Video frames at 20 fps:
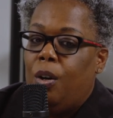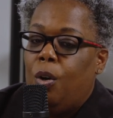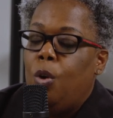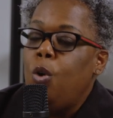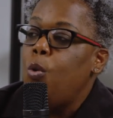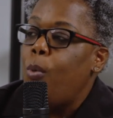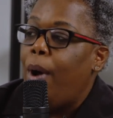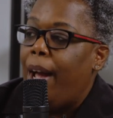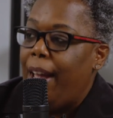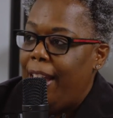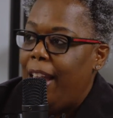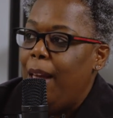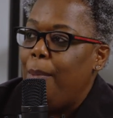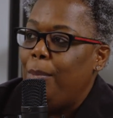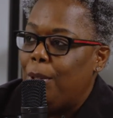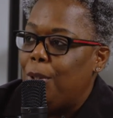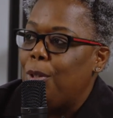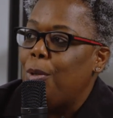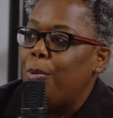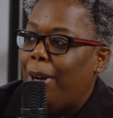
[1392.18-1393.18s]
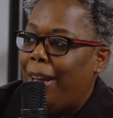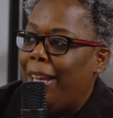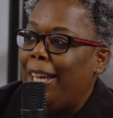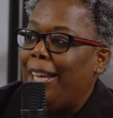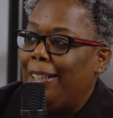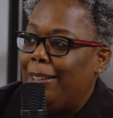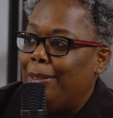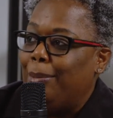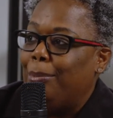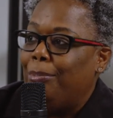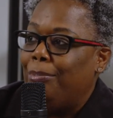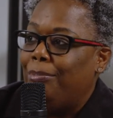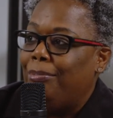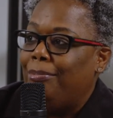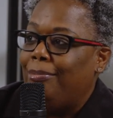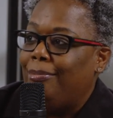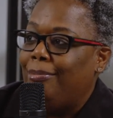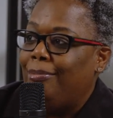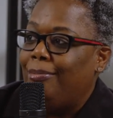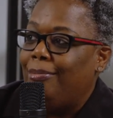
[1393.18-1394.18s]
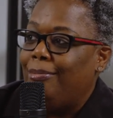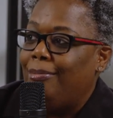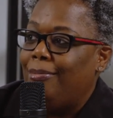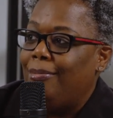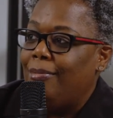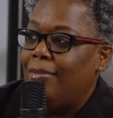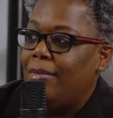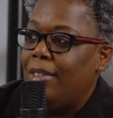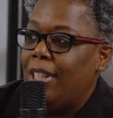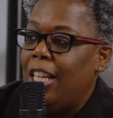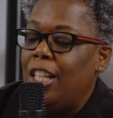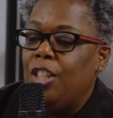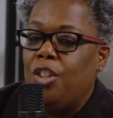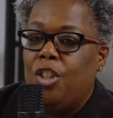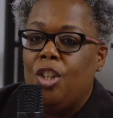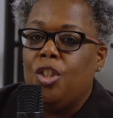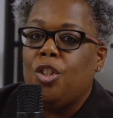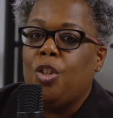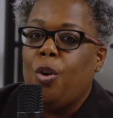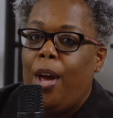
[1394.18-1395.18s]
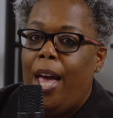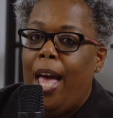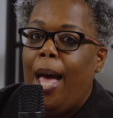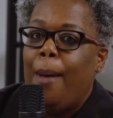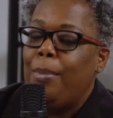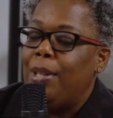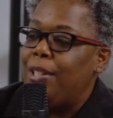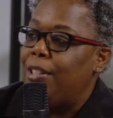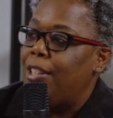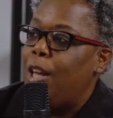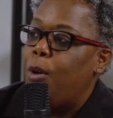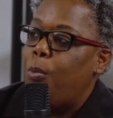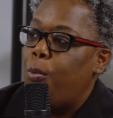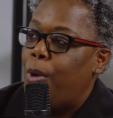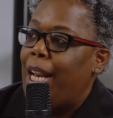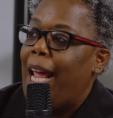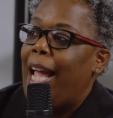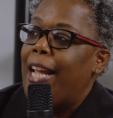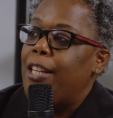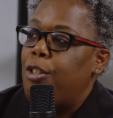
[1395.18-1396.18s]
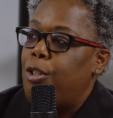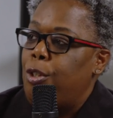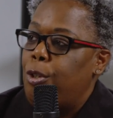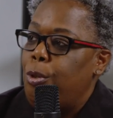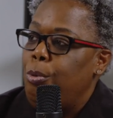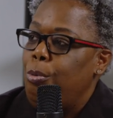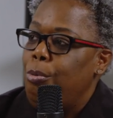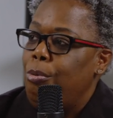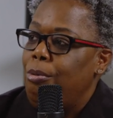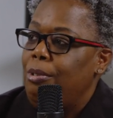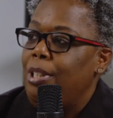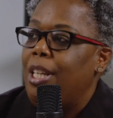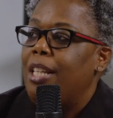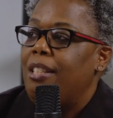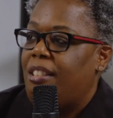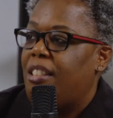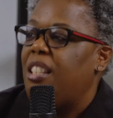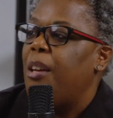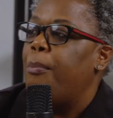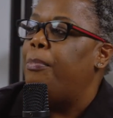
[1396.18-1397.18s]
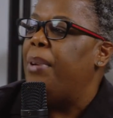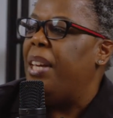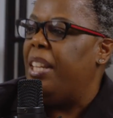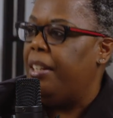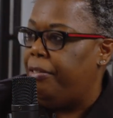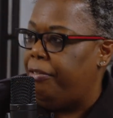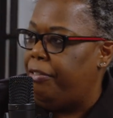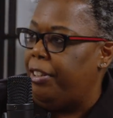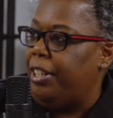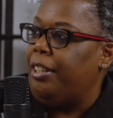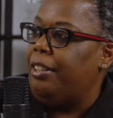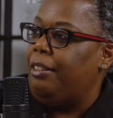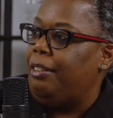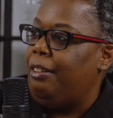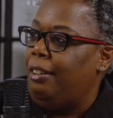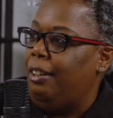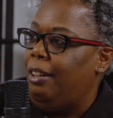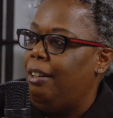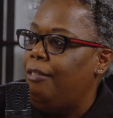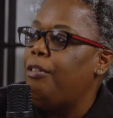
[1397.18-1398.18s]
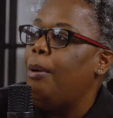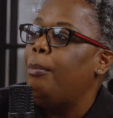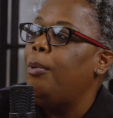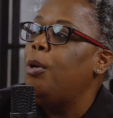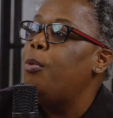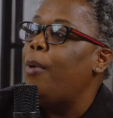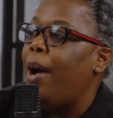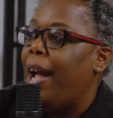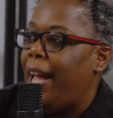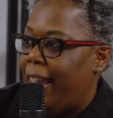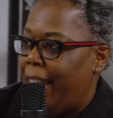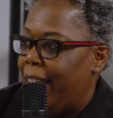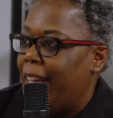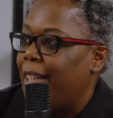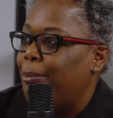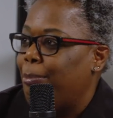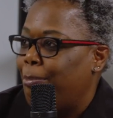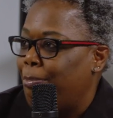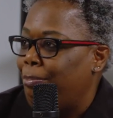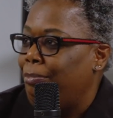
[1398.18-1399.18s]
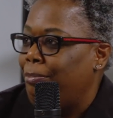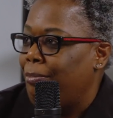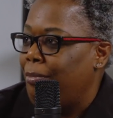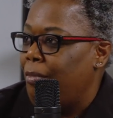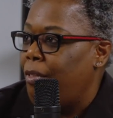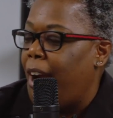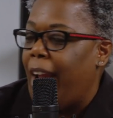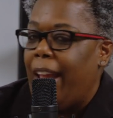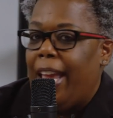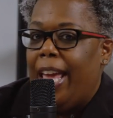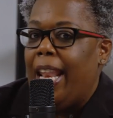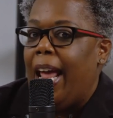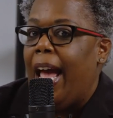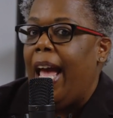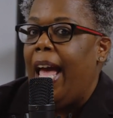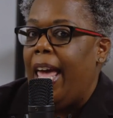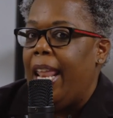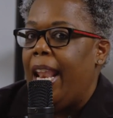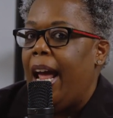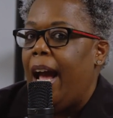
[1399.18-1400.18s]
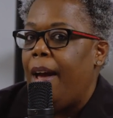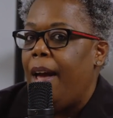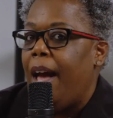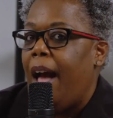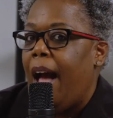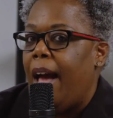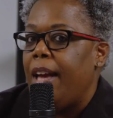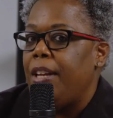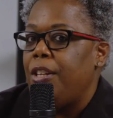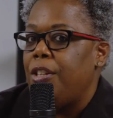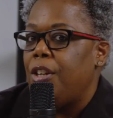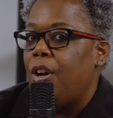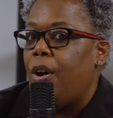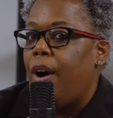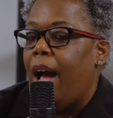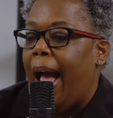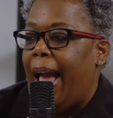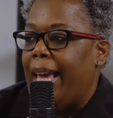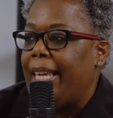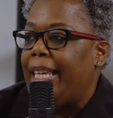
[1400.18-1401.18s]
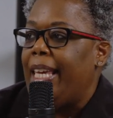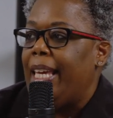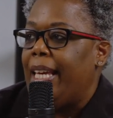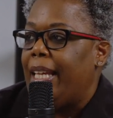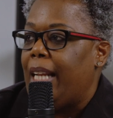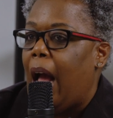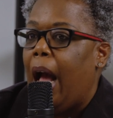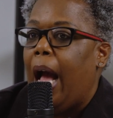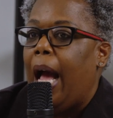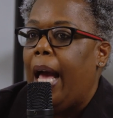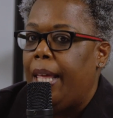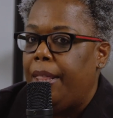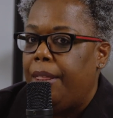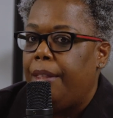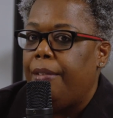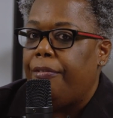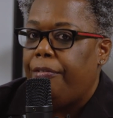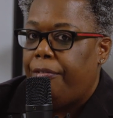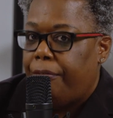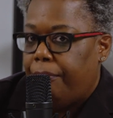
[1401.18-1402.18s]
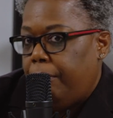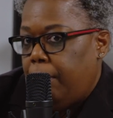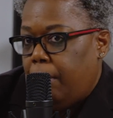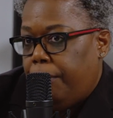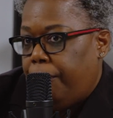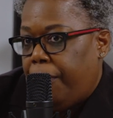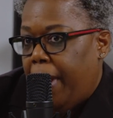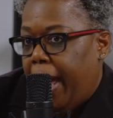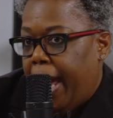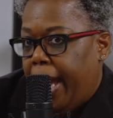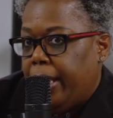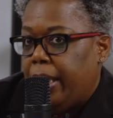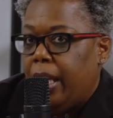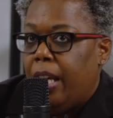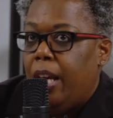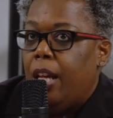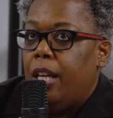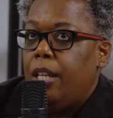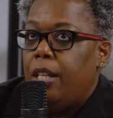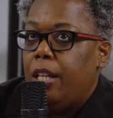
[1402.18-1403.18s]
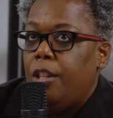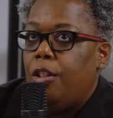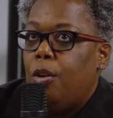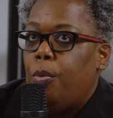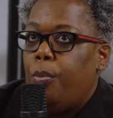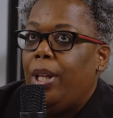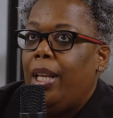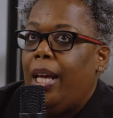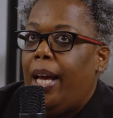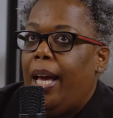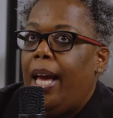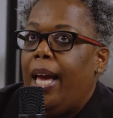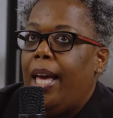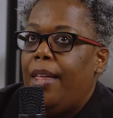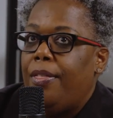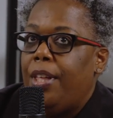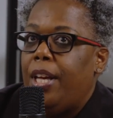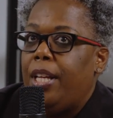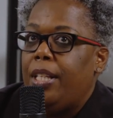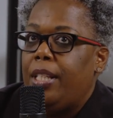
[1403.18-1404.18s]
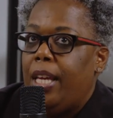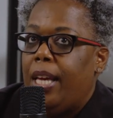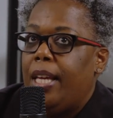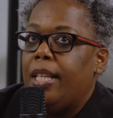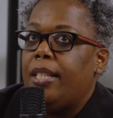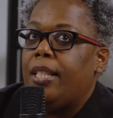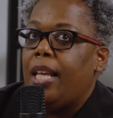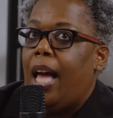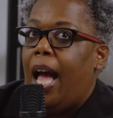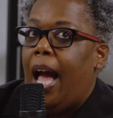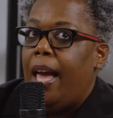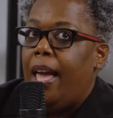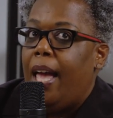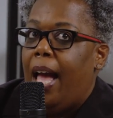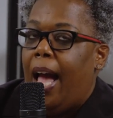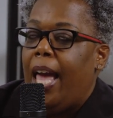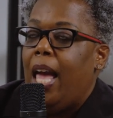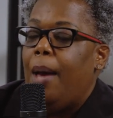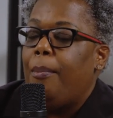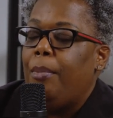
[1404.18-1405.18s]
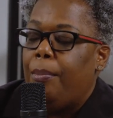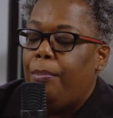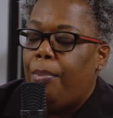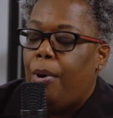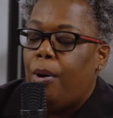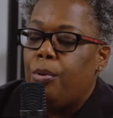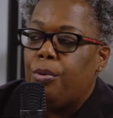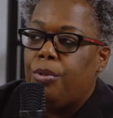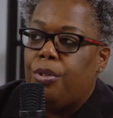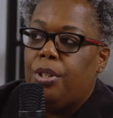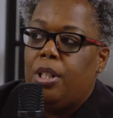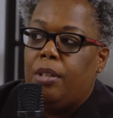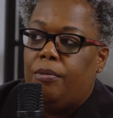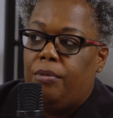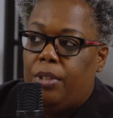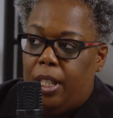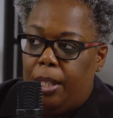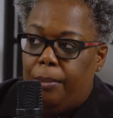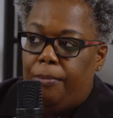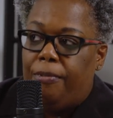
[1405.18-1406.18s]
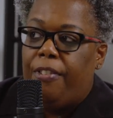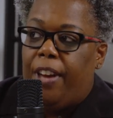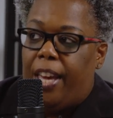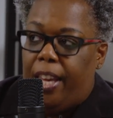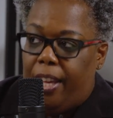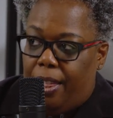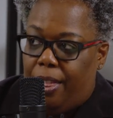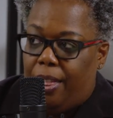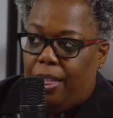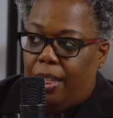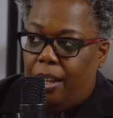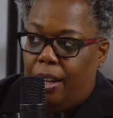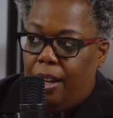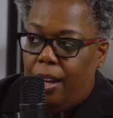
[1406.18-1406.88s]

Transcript: who I am is who I am. It just so happens that what I do gets to benefit from who I am. Right. And I can't hide the fact, neither will I hide that, yes, I am a person of deep faith.